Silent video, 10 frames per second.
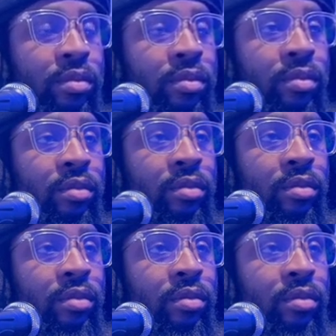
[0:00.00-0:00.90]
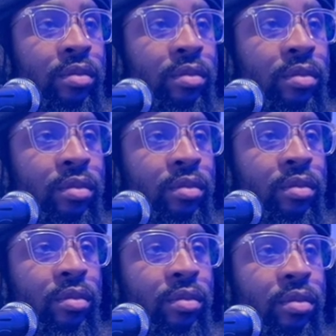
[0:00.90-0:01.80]

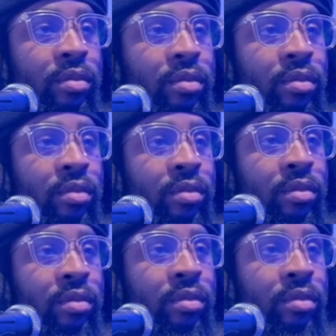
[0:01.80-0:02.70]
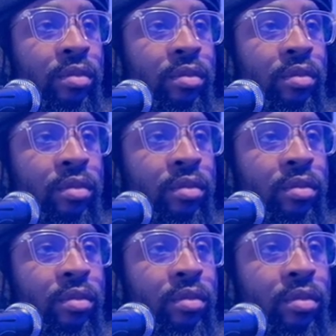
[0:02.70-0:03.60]

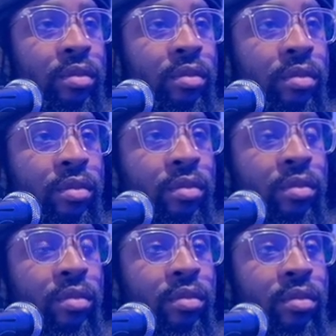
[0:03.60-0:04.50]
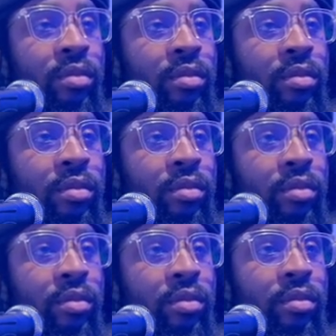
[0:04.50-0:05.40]

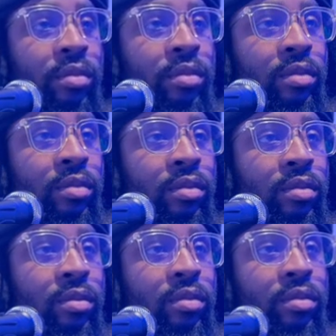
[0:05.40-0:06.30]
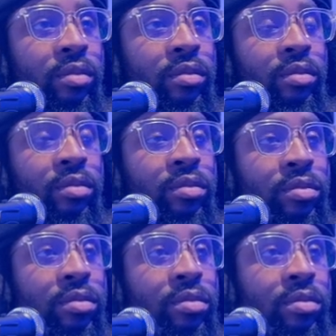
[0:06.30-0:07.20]

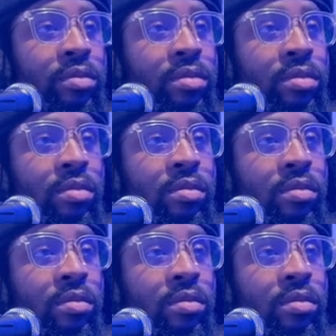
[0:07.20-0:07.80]
No words are spoken by the person on screen.